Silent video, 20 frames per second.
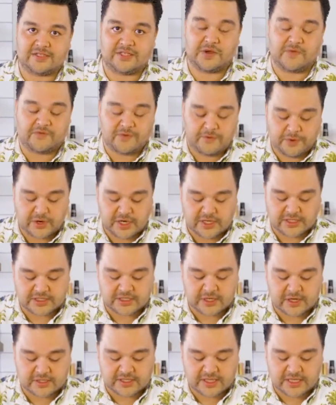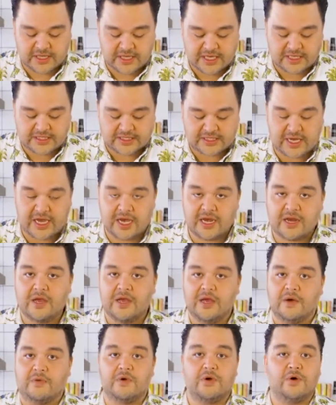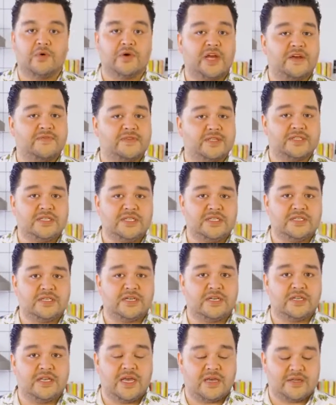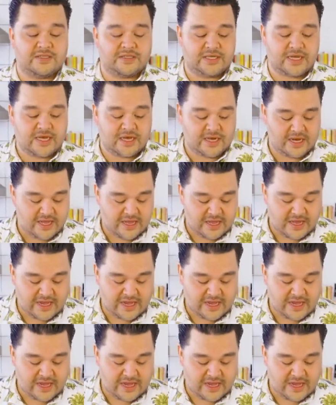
So if we're putting salt on the inside, we won't have to season on the outside,